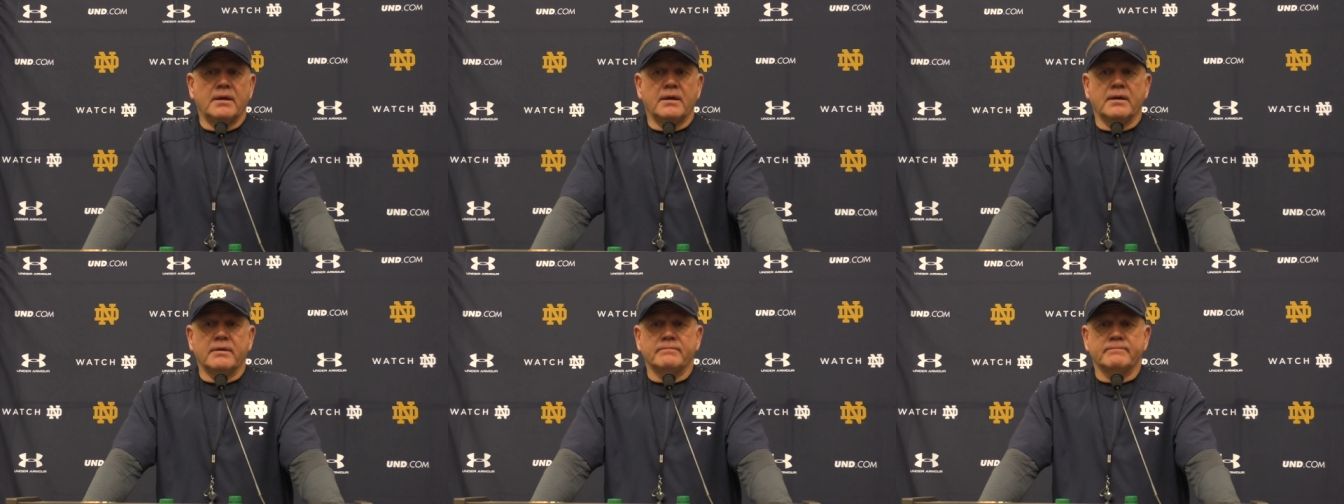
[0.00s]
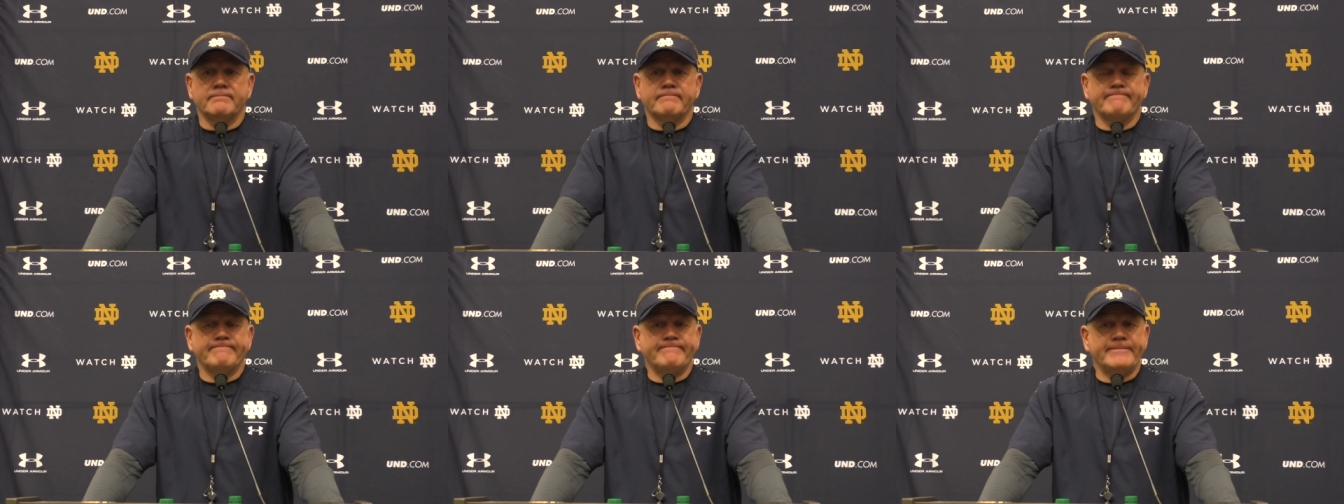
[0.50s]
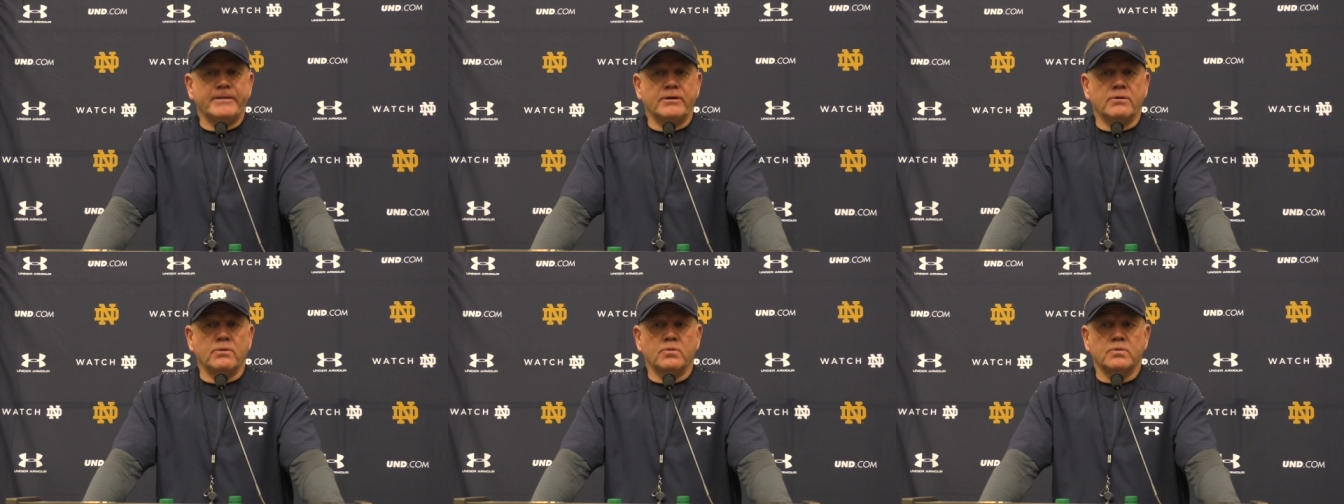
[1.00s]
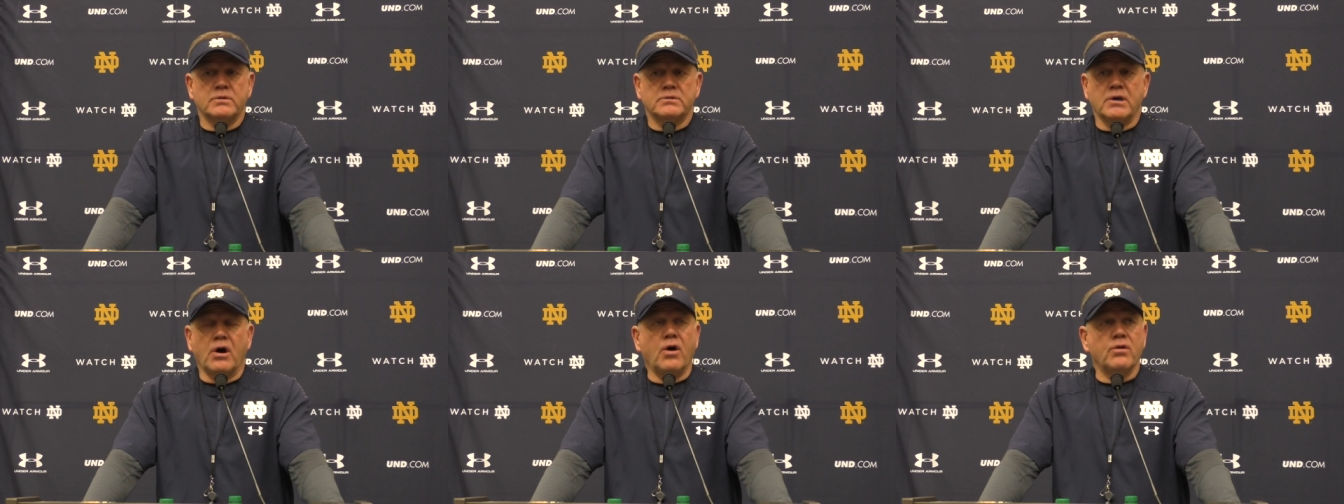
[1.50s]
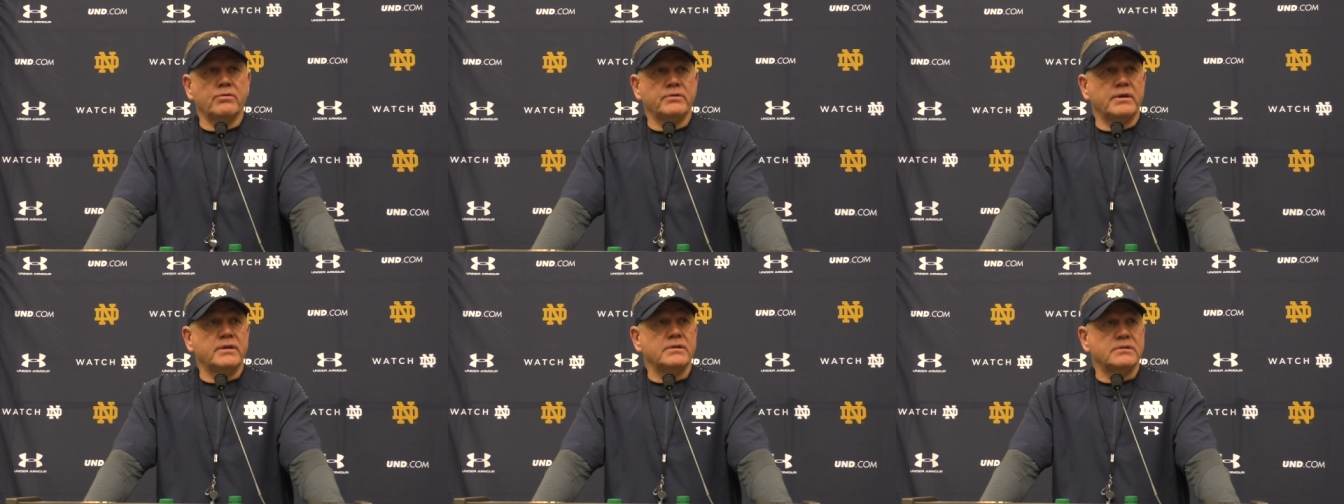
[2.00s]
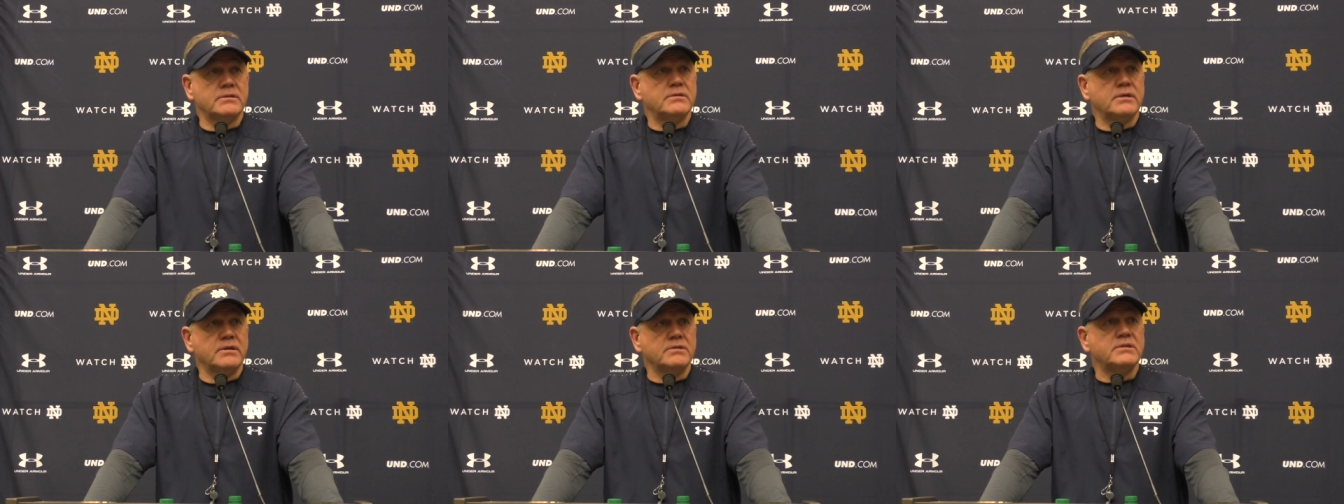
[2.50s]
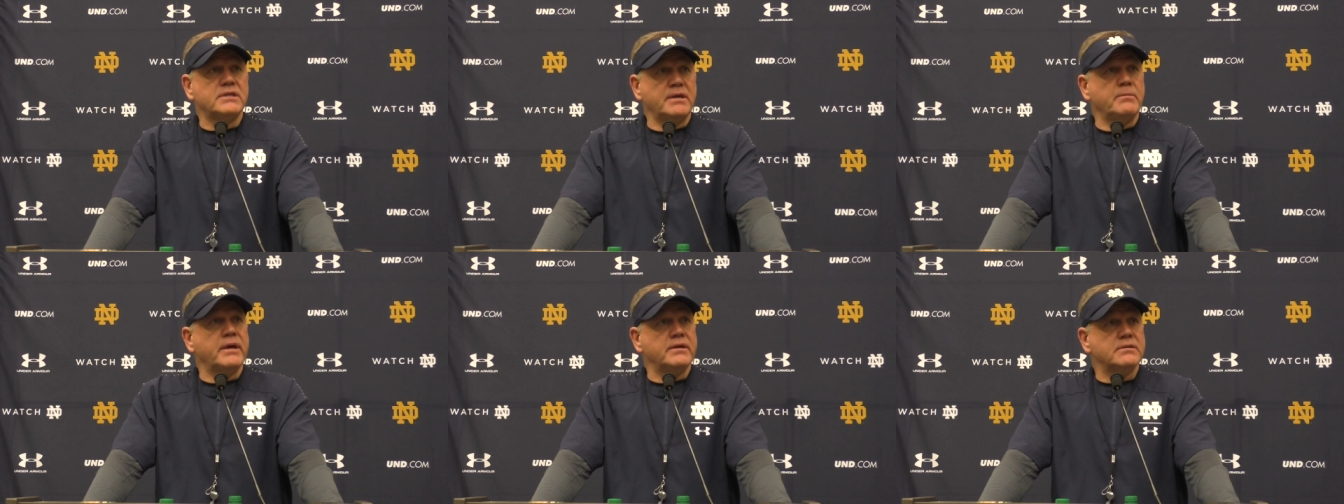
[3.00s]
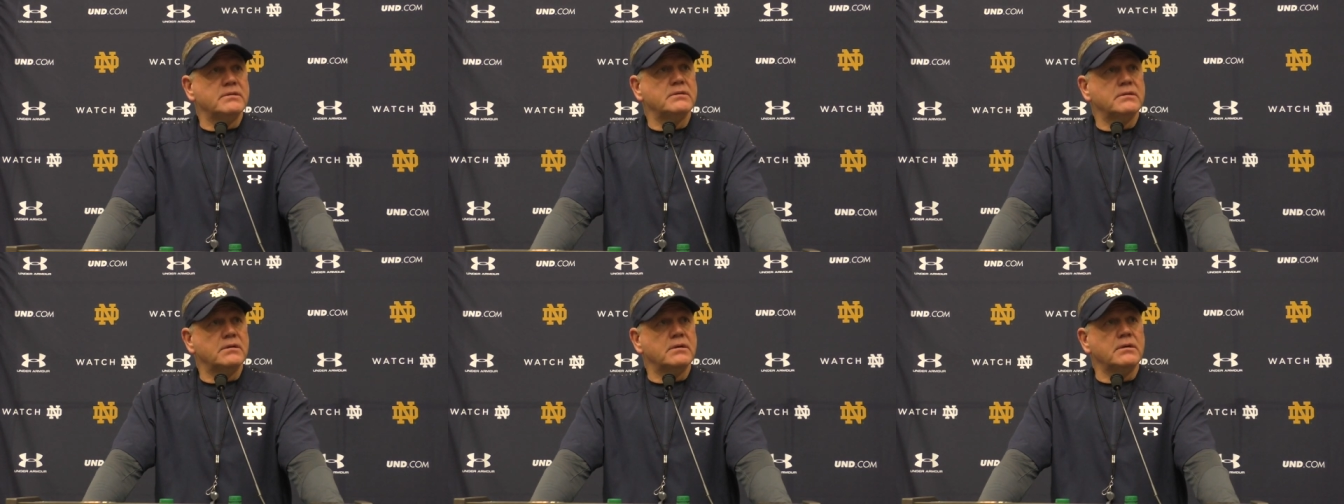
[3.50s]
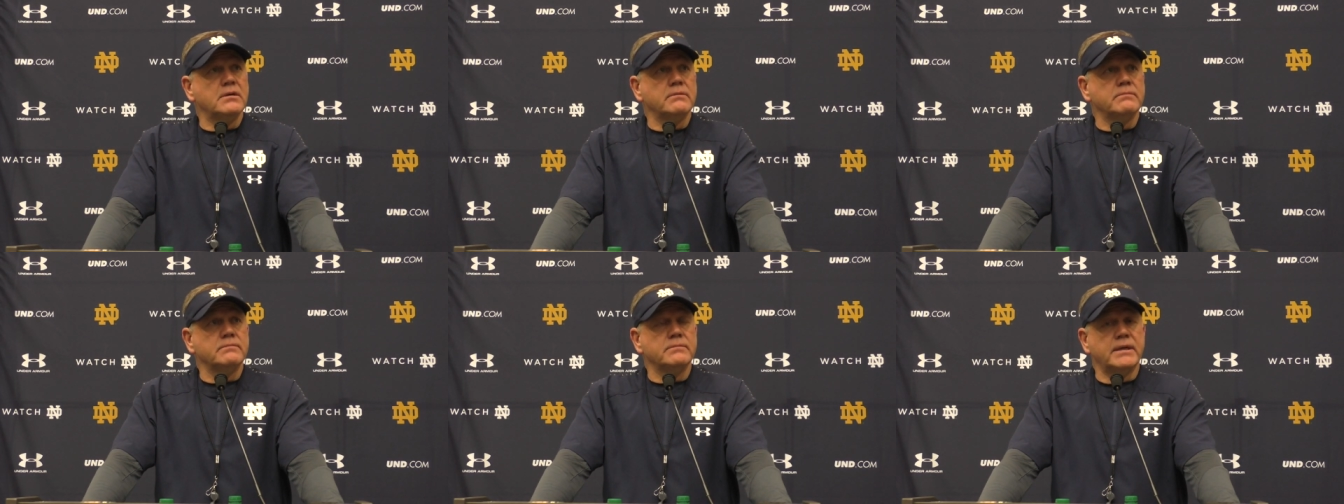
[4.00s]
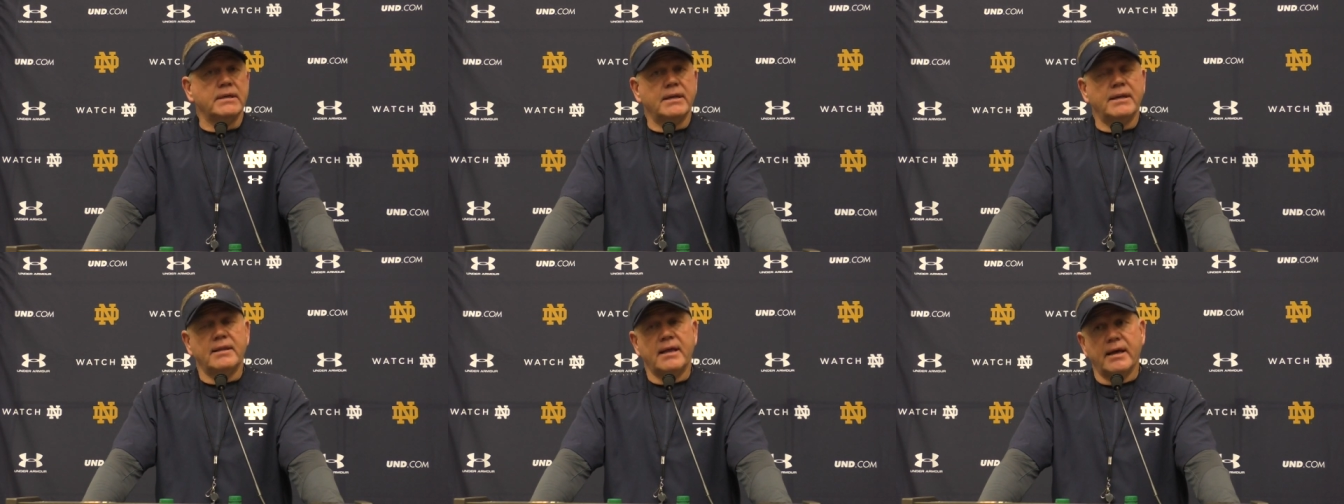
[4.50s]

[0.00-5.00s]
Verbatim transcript: um, you know, taller than his, his teammates. Um, and and